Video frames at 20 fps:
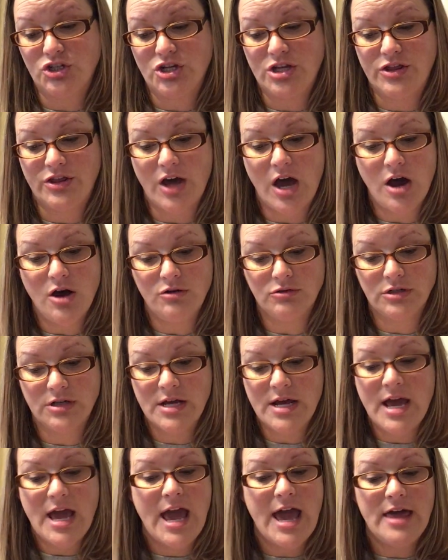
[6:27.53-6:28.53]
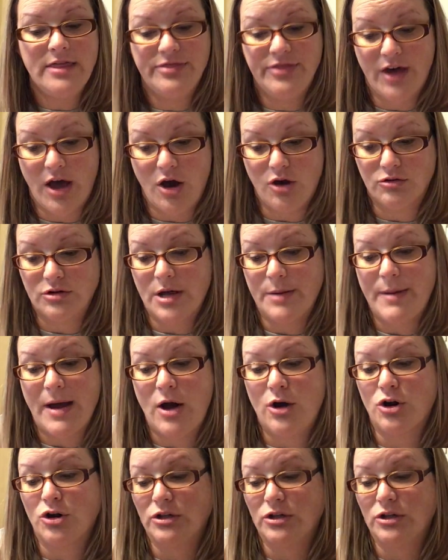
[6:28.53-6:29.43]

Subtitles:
she thought and thought about